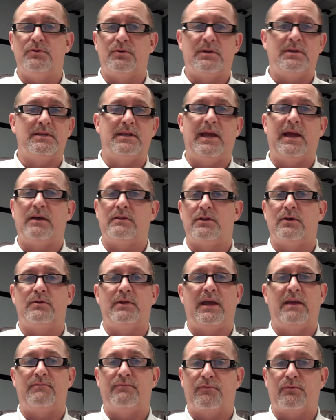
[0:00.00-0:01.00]
you can download
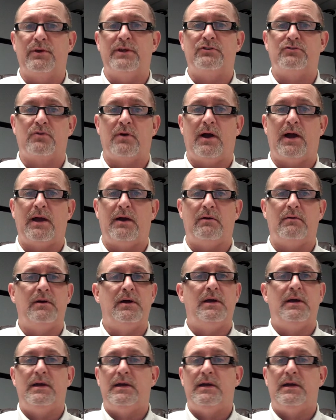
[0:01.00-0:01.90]
a free trial.